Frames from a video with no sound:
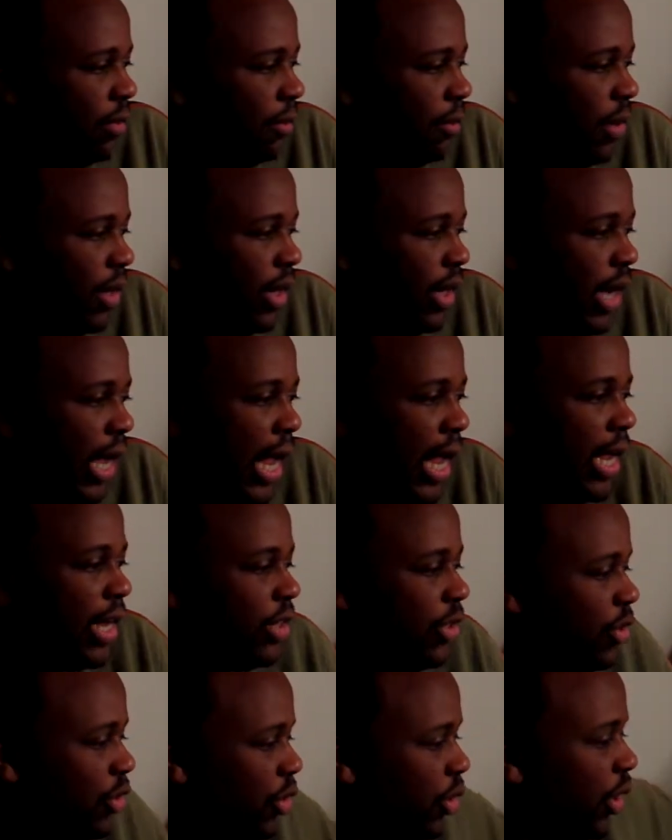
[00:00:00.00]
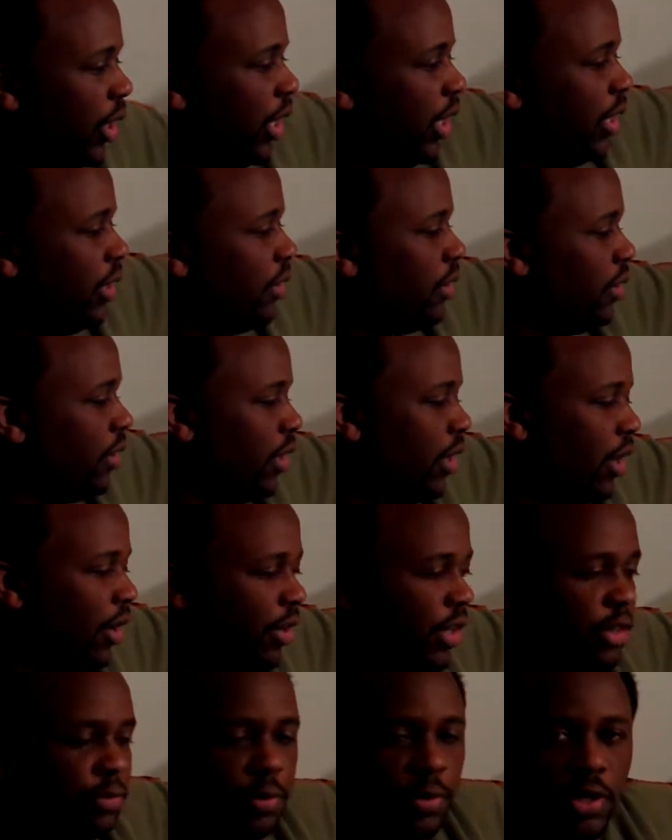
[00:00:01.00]
But I enjoy it.
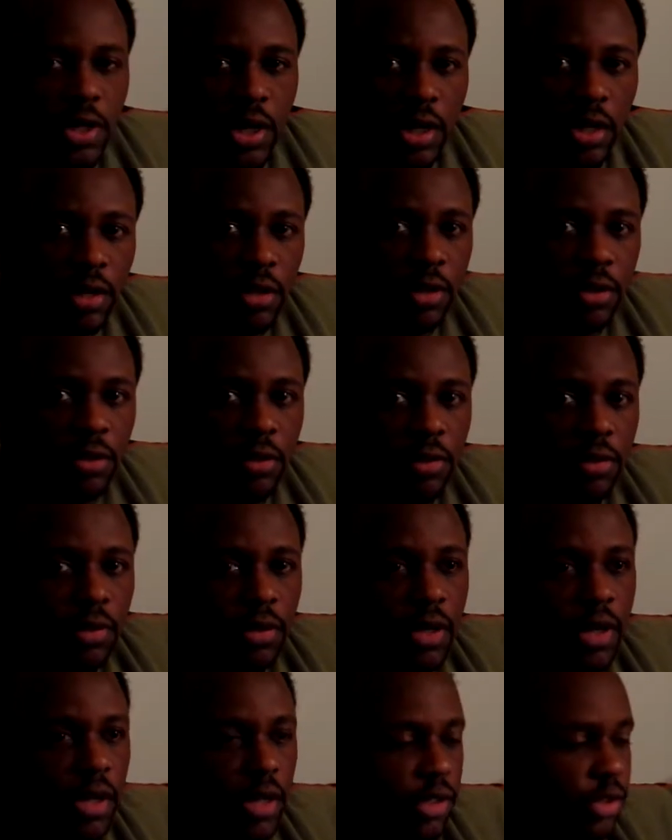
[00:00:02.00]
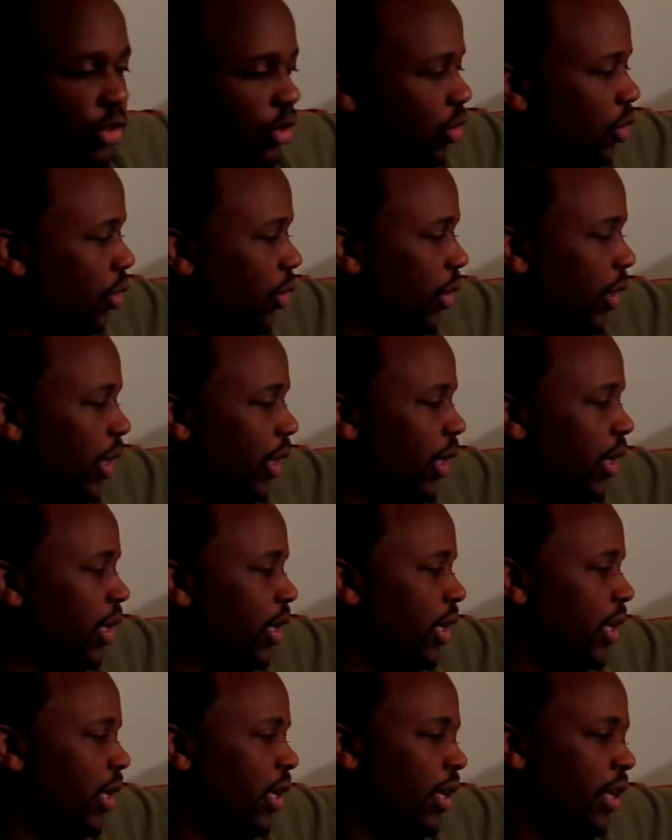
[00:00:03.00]
On this particular story,
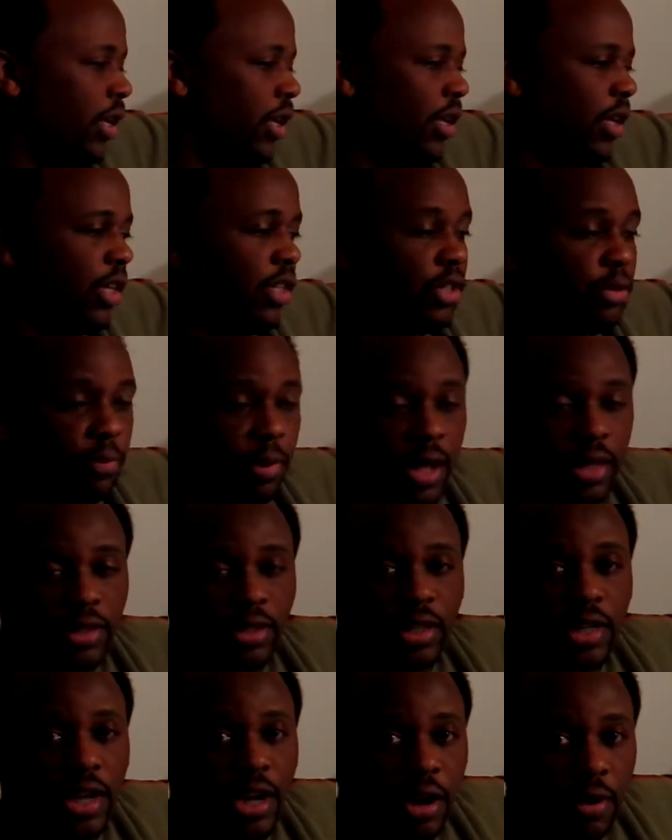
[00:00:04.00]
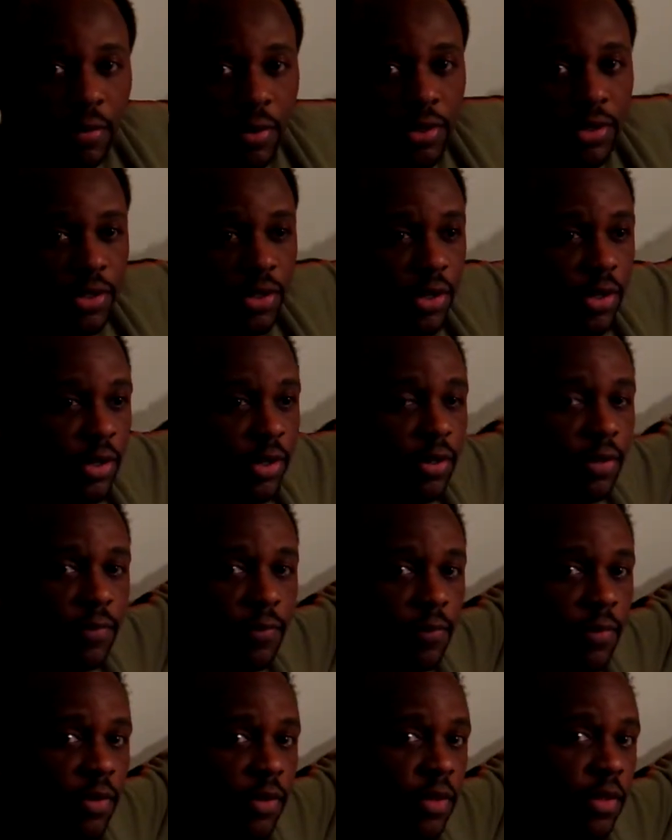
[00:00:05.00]
it's about the character
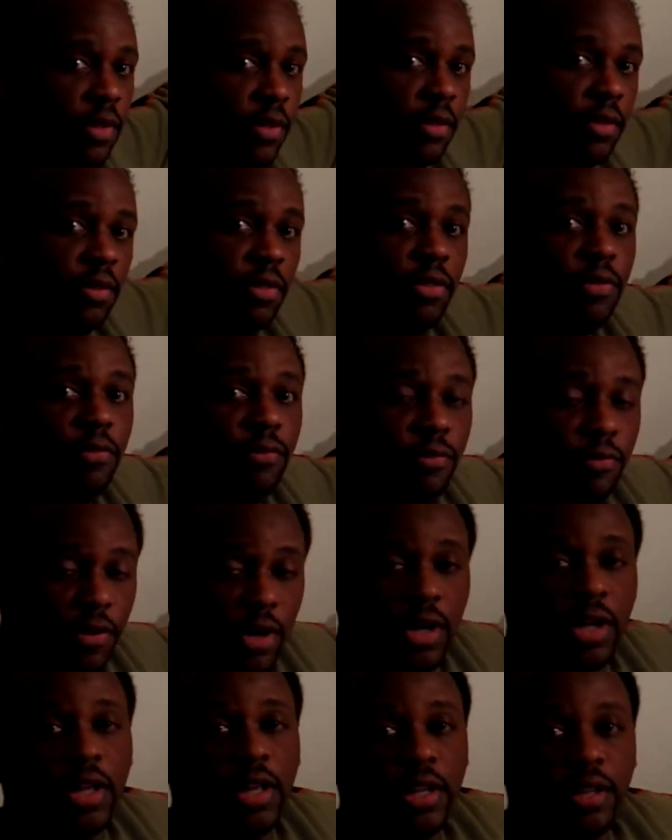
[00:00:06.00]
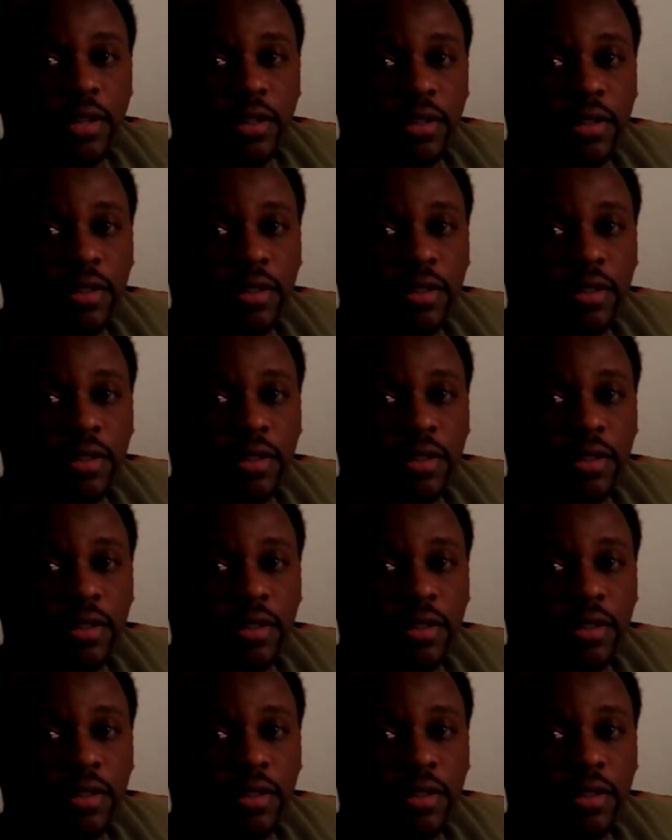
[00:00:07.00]
Fun,